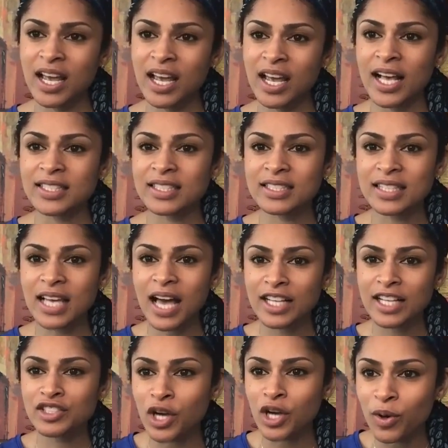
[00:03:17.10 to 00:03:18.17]
as a
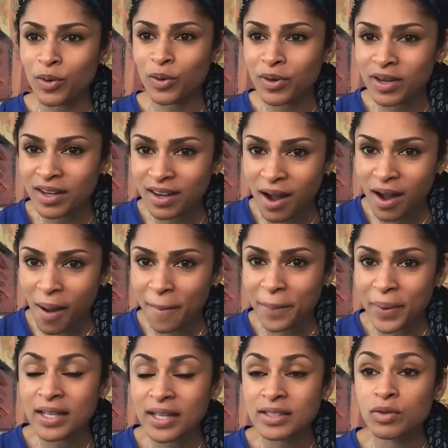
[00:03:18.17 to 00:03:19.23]
side joke.
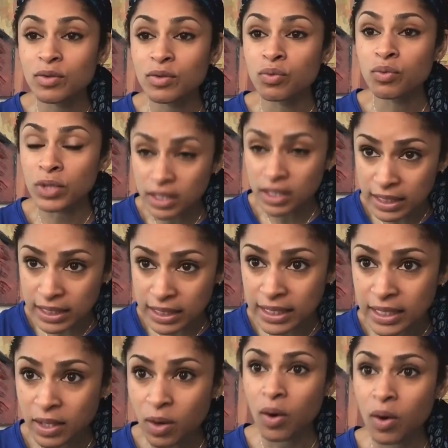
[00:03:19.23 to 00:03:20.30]
But really,
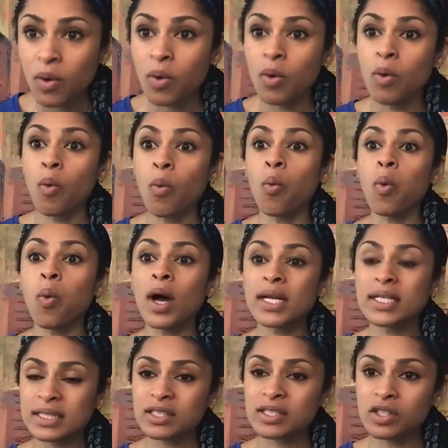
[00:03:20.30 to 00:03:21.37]
what
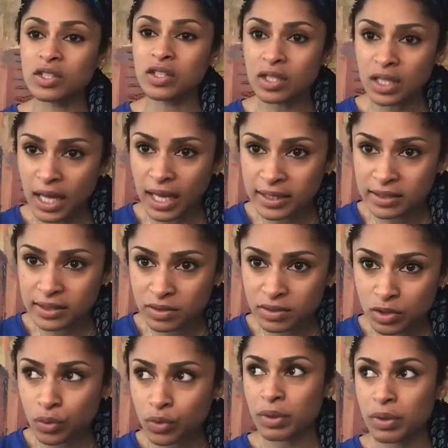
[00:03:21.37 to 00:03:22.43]
does this look like
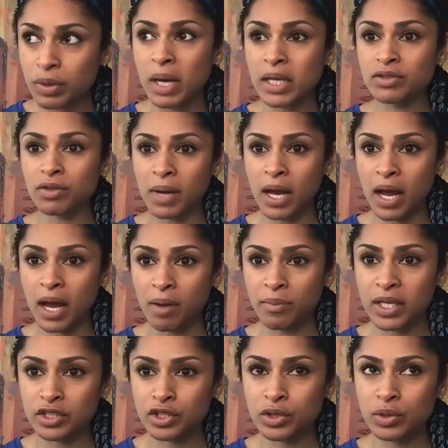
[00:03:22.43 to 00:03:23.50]
2-3 months from now?
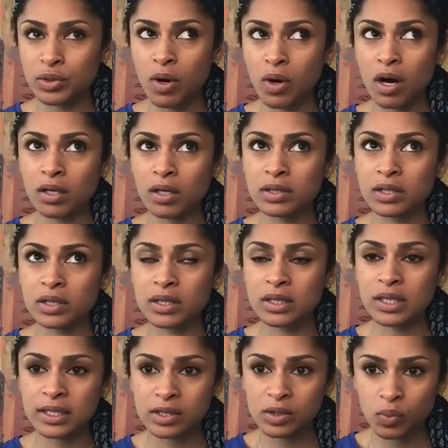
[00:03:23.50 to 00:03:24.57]
Because you are
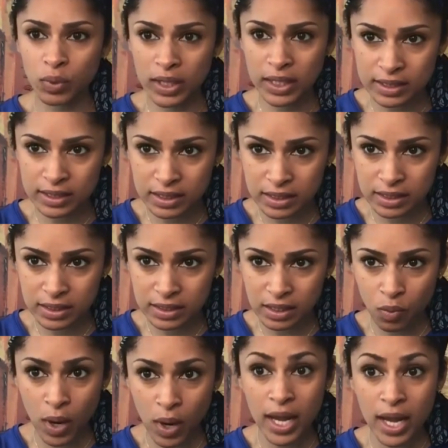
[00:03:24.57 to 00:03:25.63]
6 weeks
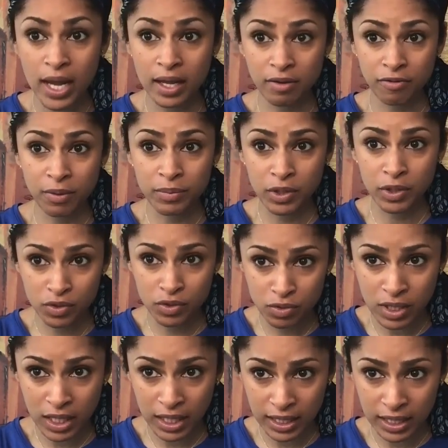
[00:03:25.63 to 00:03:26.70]
away from your due
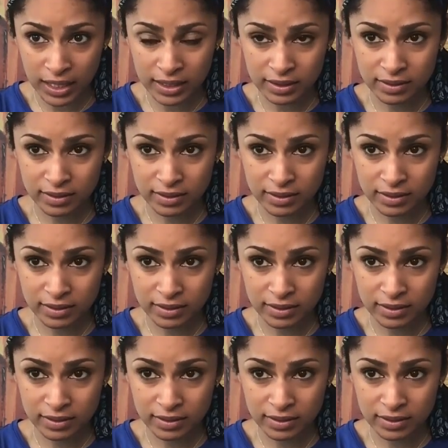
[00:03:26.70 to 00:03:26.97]
date.